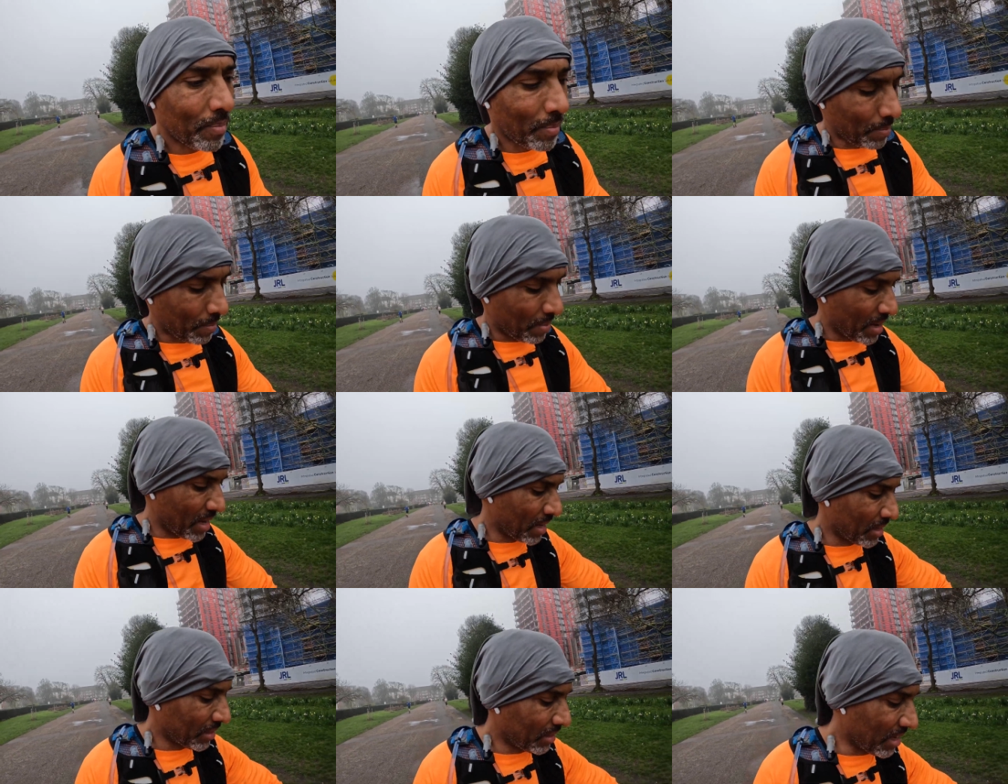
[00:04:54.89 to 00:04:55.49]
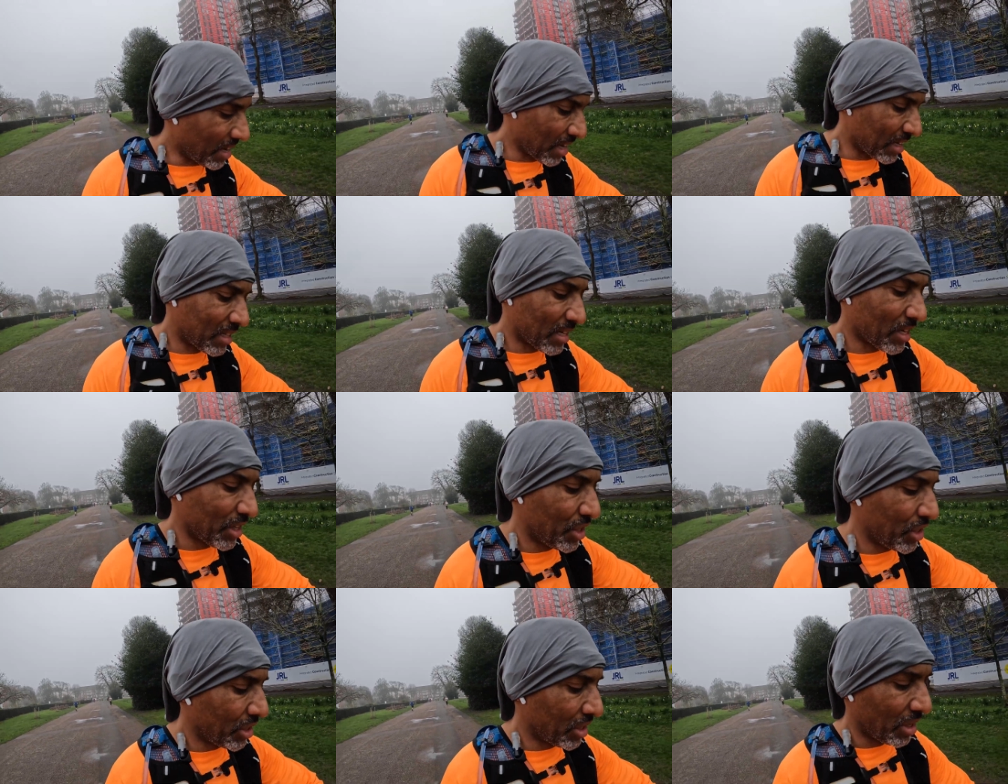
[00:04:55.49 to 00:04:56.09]
But yes, I
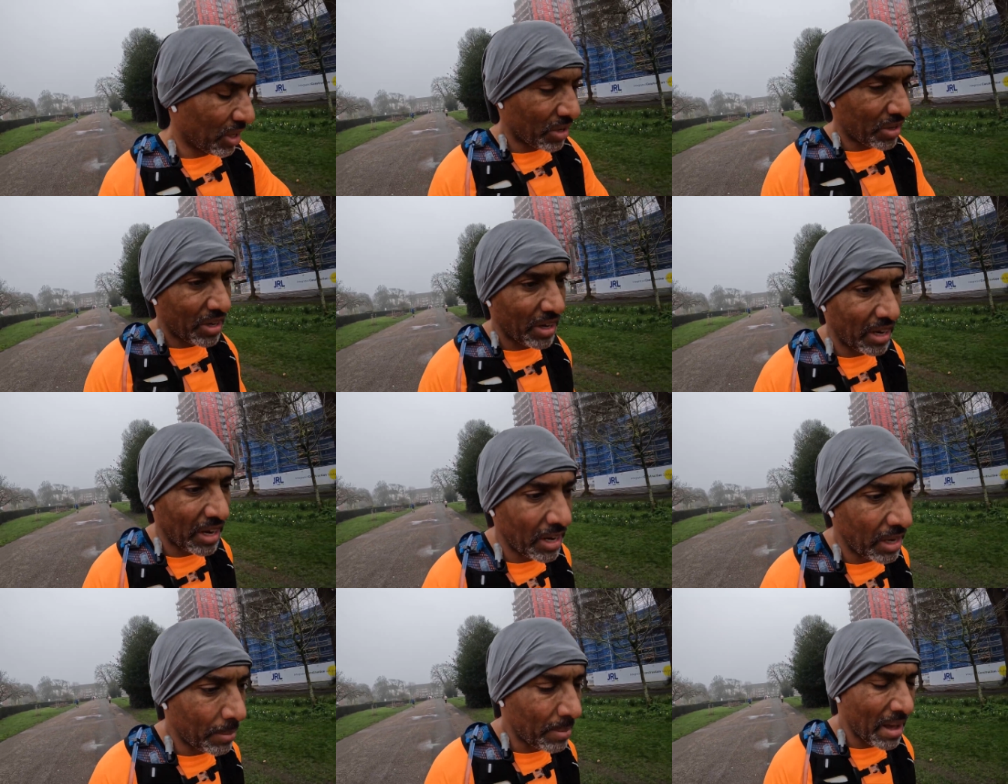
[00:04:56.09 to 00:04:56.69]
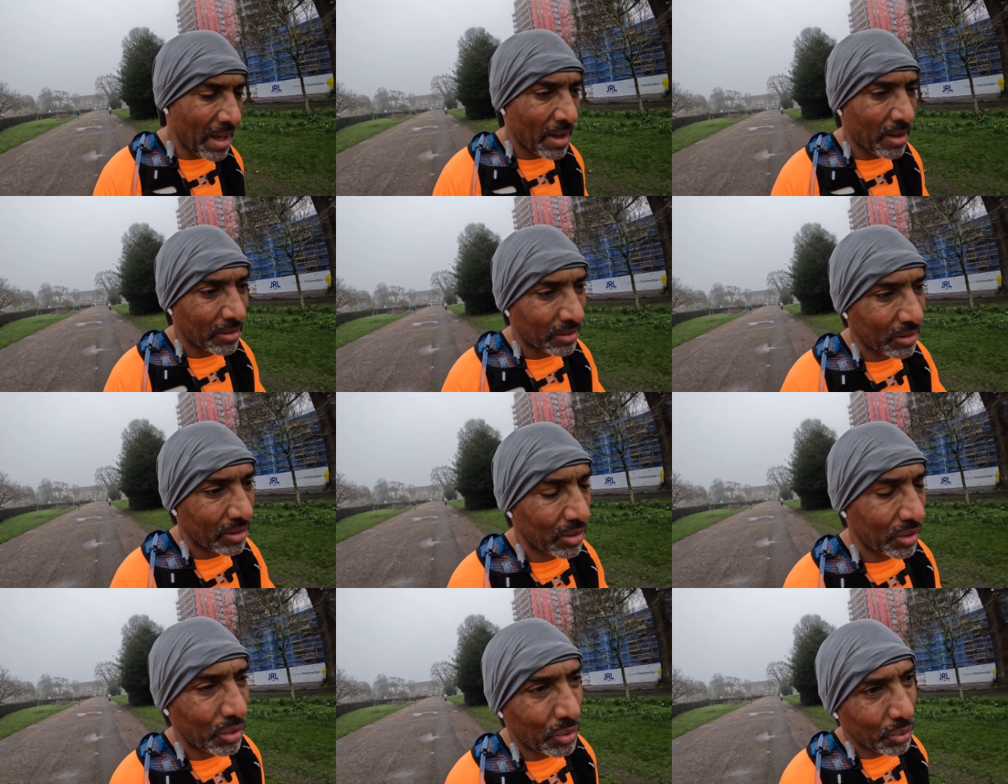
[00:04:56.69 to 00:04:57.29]
should clock in at about
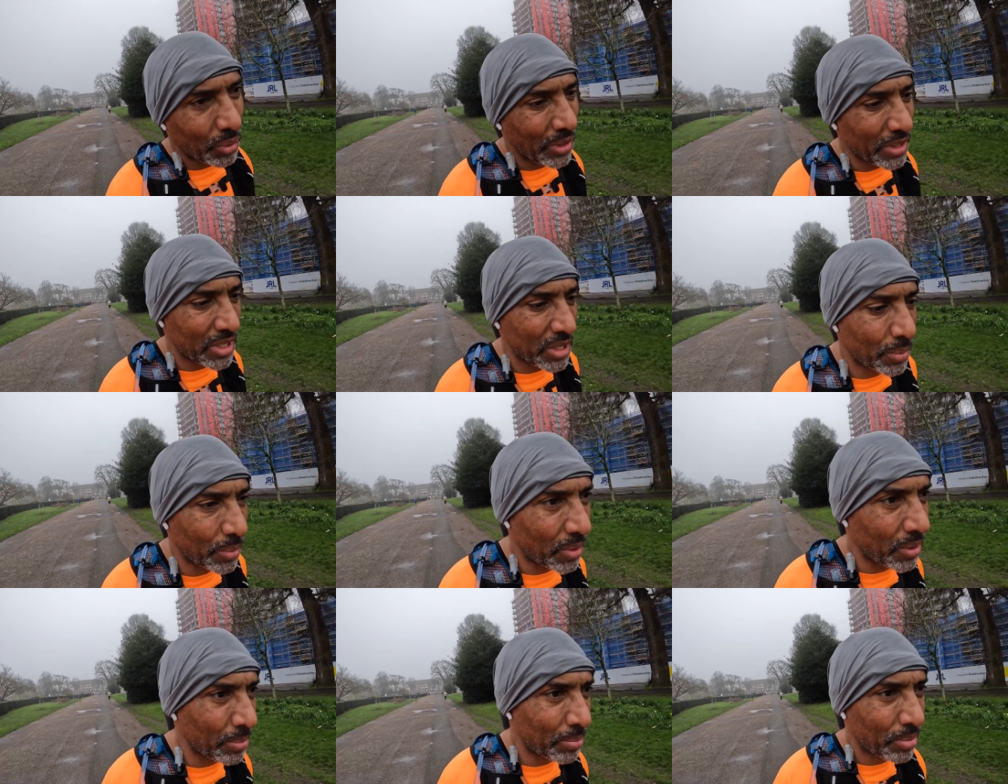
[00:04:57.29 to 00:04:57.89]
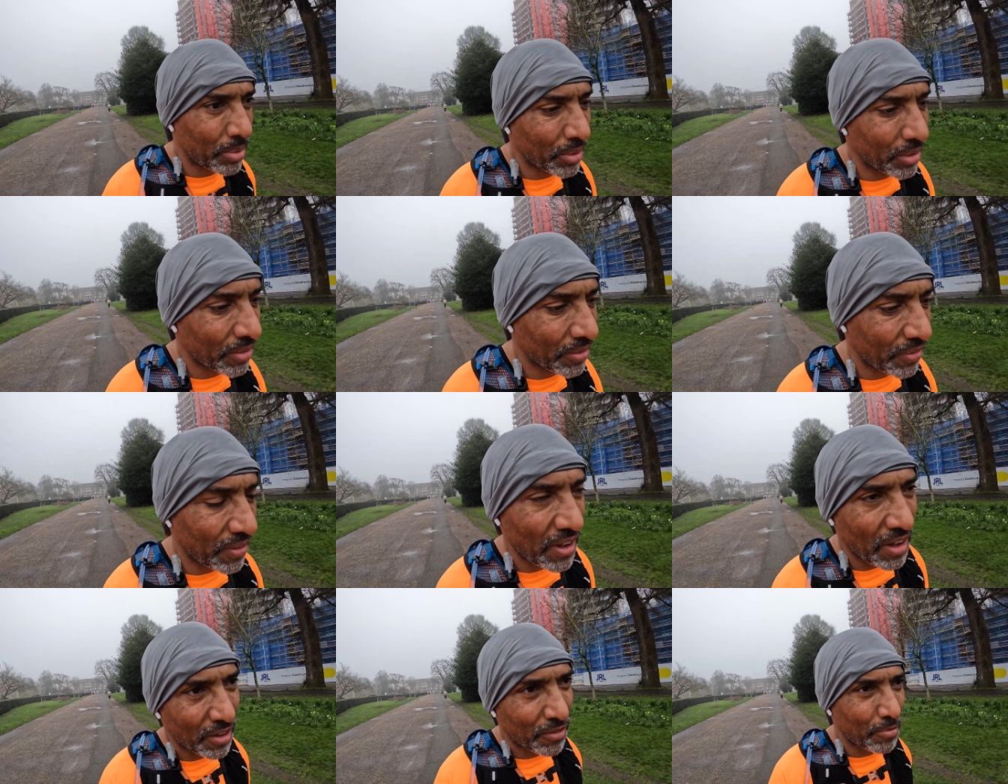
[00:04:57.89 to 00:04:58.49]

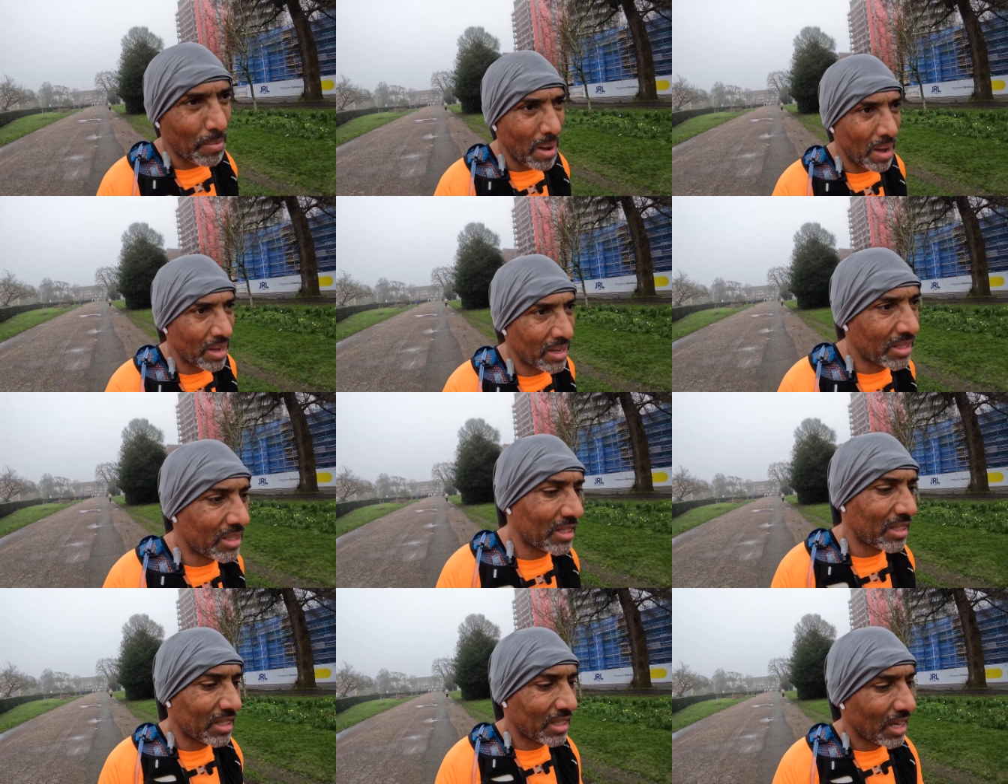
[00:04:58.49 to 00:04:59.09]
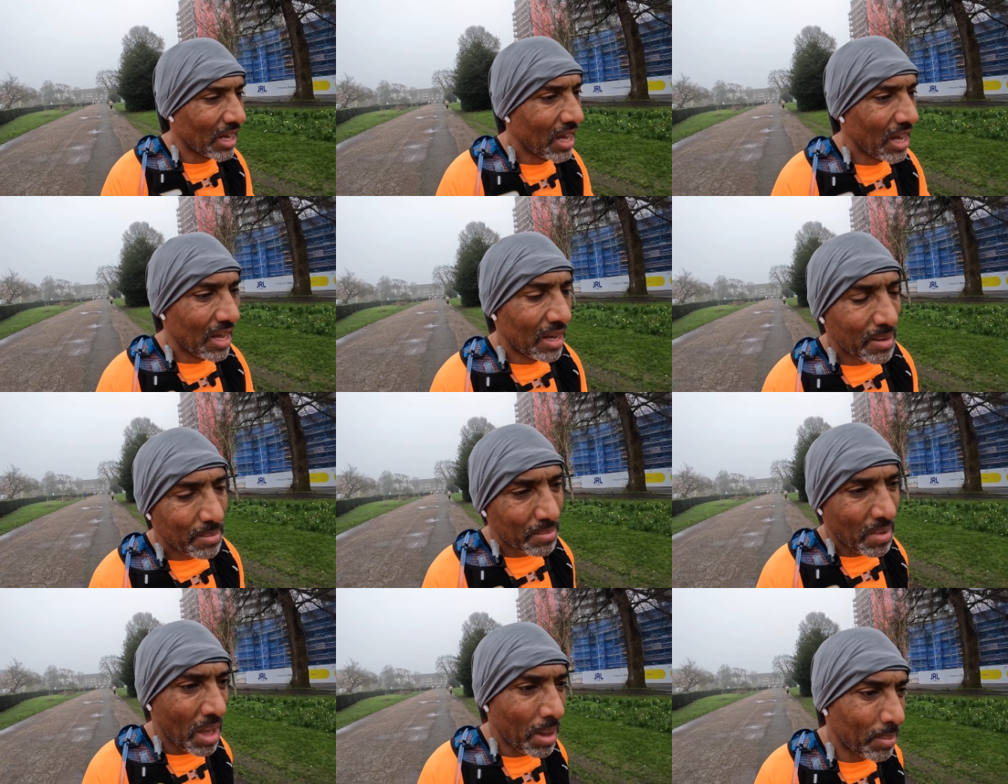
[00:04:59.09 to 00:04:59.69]
21.5 miles,
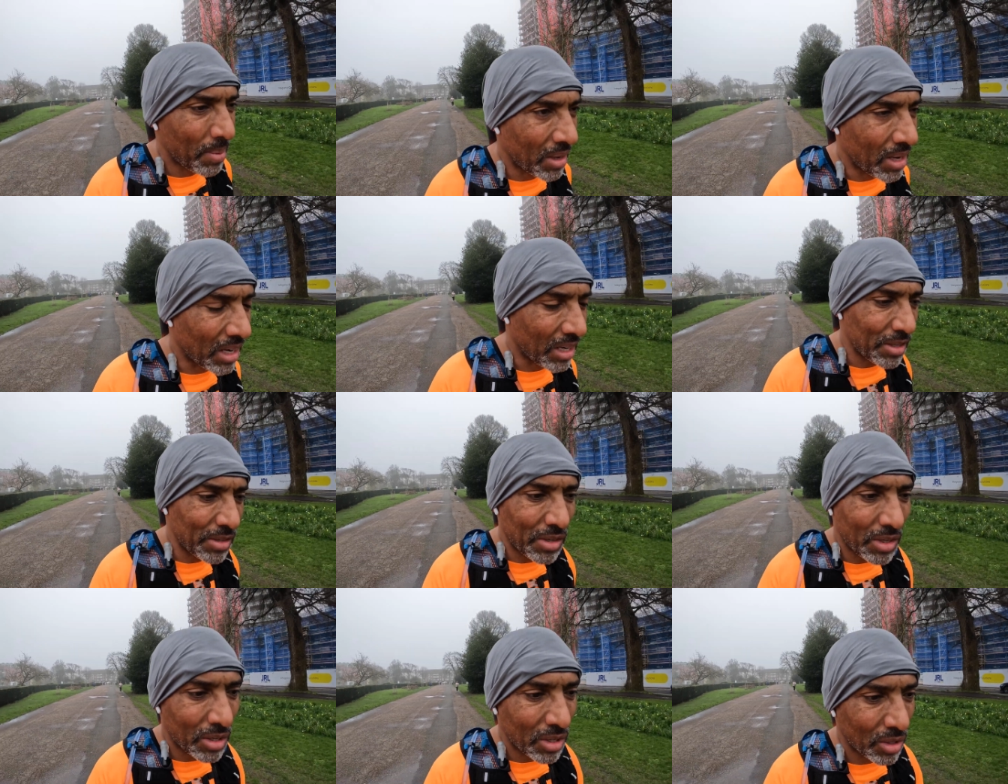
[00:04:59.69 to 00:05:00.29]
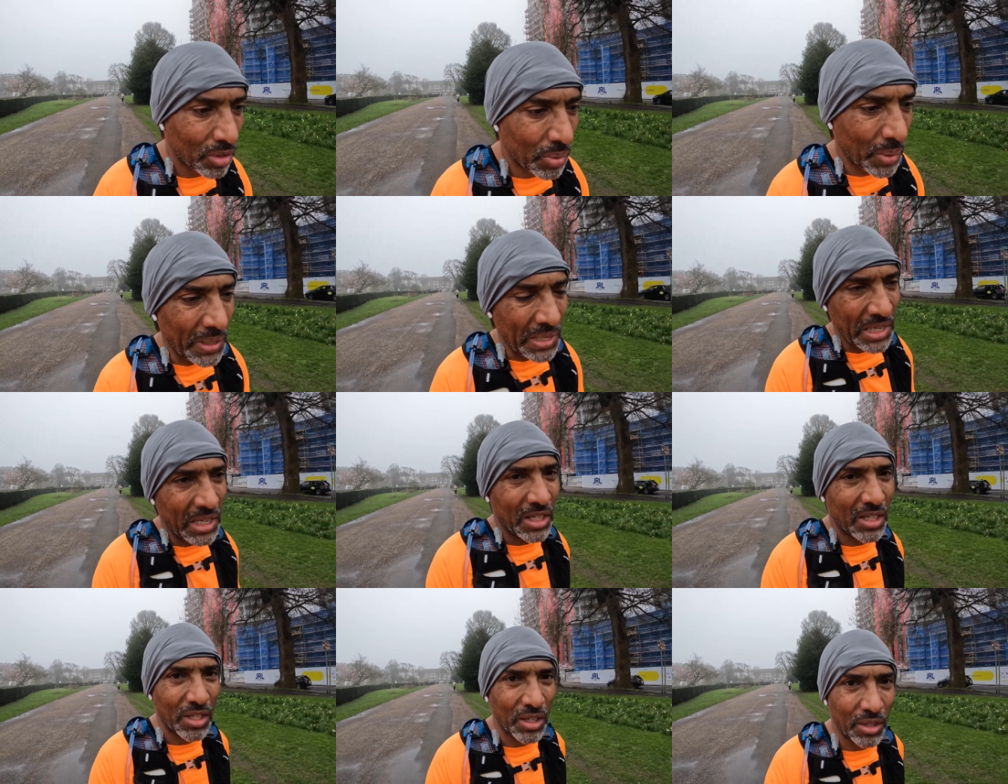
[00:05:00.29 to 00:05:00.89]
maybe closer to
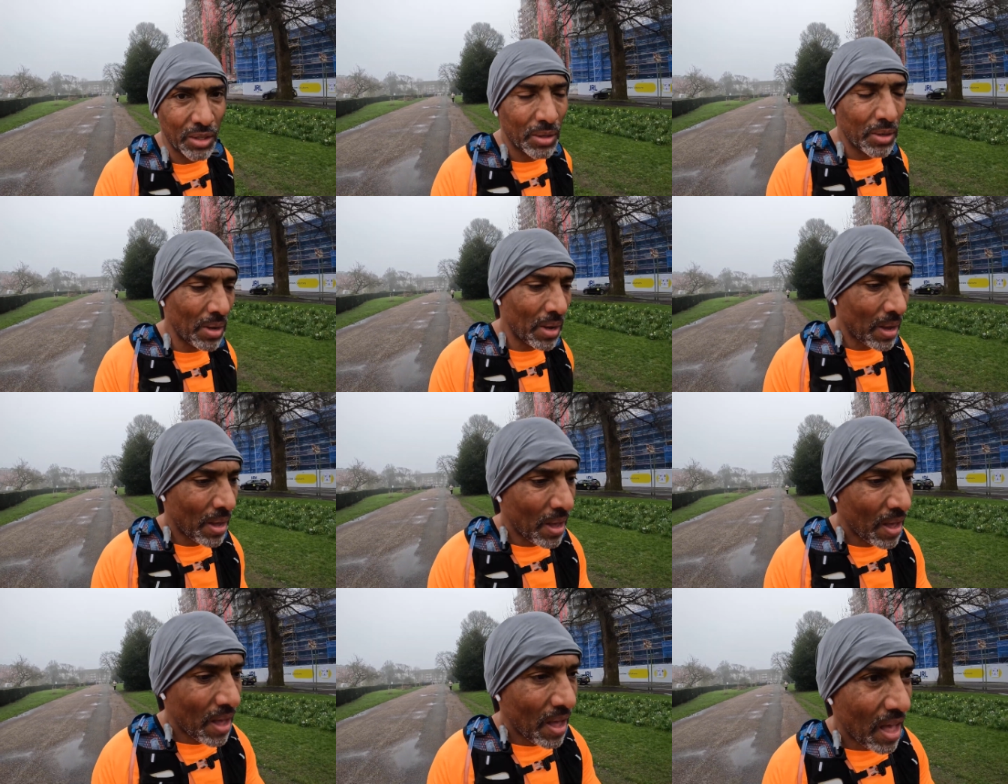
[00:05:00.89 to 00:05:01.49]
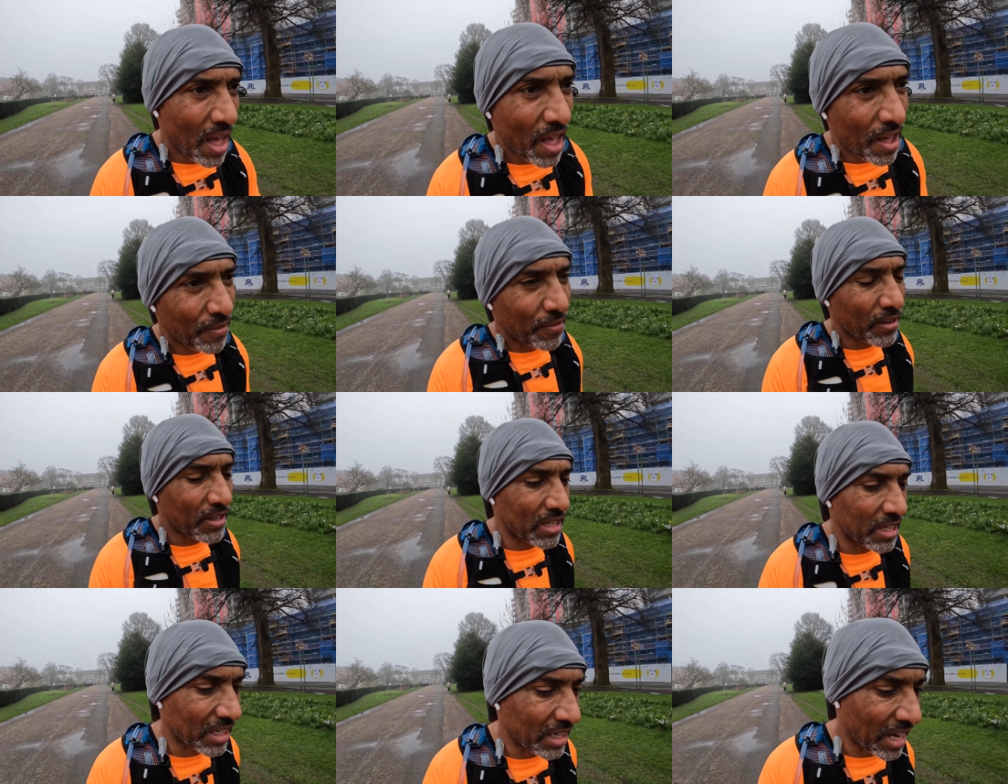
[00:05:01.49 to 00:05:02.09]
22 for
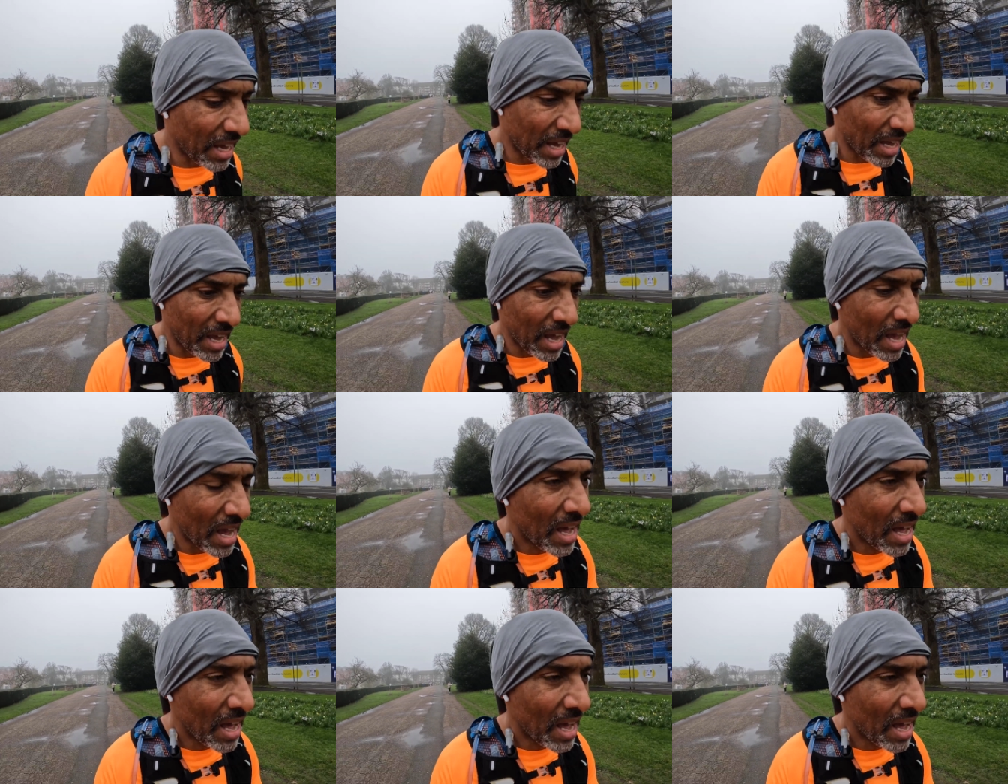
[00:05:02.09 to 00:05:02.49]
today.